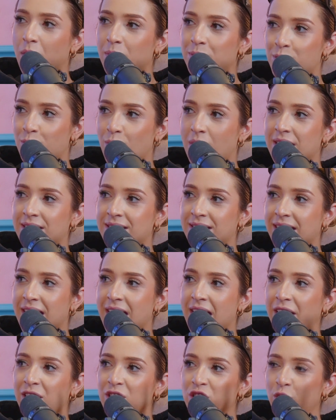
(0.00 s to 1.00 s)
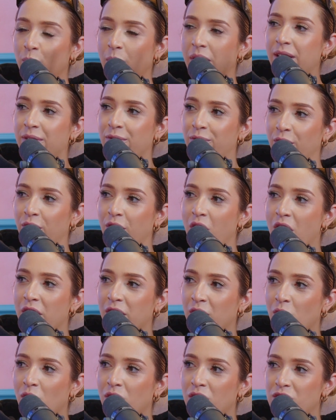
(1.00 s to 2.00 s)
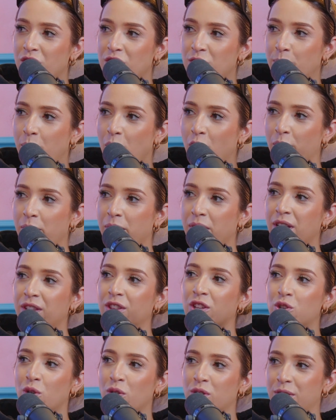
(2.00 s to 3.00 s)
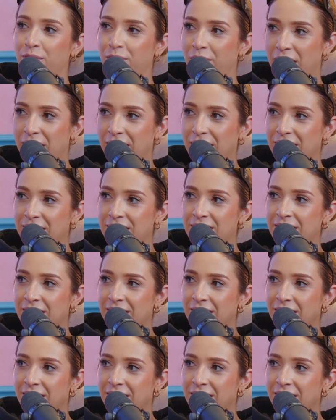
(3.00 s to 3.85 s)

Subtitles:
where I was Gracie Ann and she went in for a gynecologist appointment and the doctor fainted